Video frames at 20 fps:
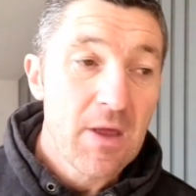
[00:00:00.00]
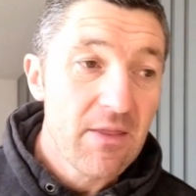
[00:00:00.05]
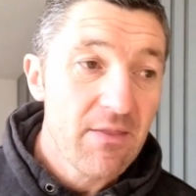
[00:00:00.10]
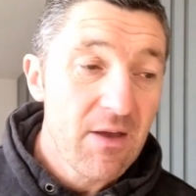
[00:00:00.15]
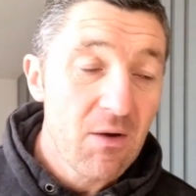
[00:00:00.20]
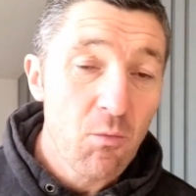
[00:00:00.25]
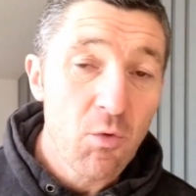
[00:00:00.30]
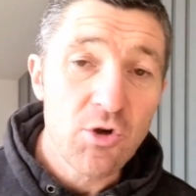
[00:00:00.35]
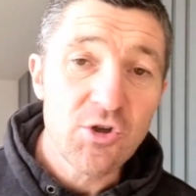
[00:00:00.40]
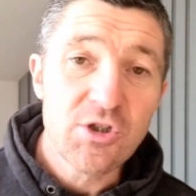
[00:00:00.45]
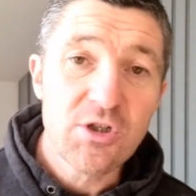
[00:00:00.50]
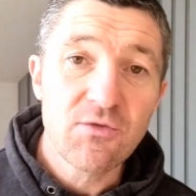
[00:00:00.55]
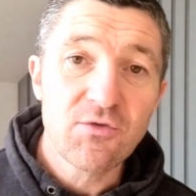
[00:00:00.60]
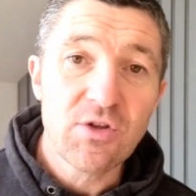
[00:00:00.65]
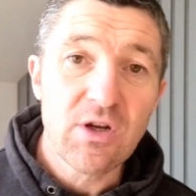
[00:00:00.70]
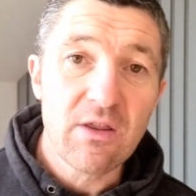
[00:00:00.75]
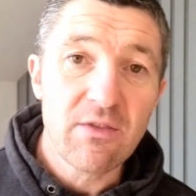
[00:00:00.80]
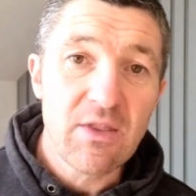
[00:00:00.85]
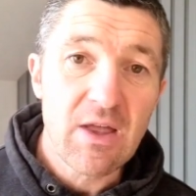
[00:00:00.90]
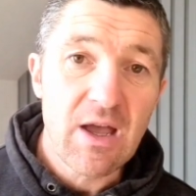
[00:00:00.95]
And then once you've
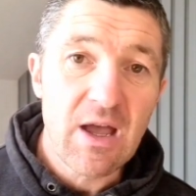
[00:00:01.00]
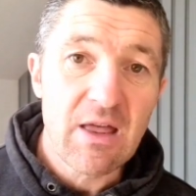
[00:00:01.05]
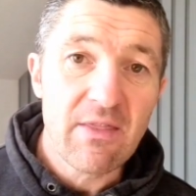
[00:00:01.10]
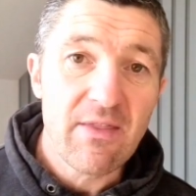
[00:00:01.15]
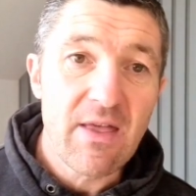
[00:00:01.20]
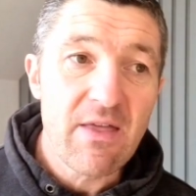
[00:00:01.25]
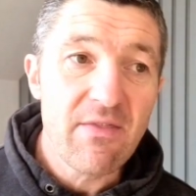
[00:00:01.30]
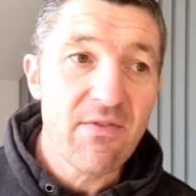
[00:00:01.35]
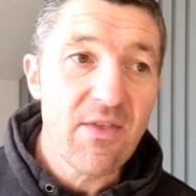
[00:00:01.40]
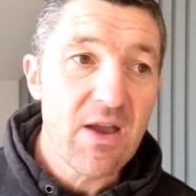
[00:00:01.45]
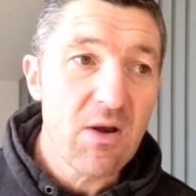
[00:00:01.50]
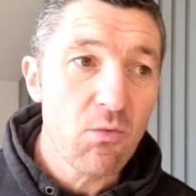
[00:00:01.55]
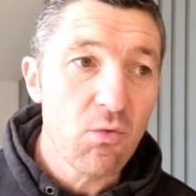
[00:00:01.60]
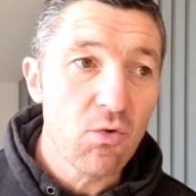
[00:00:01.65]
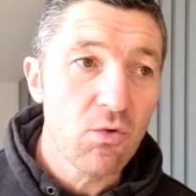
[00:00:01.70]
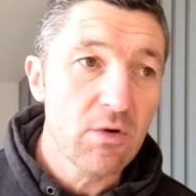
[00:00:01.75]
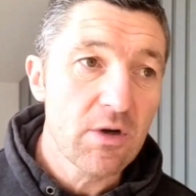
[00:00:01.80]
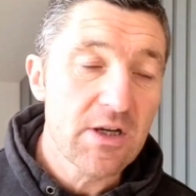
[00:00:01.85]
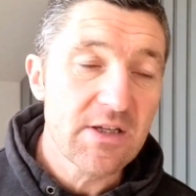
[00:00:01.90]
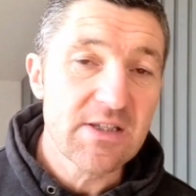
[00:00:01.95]
done that, and then they
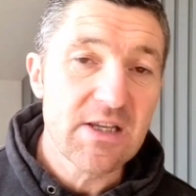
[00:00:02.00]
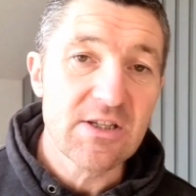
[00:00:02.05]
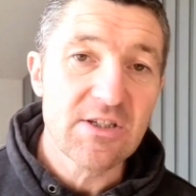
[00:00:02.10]
will, because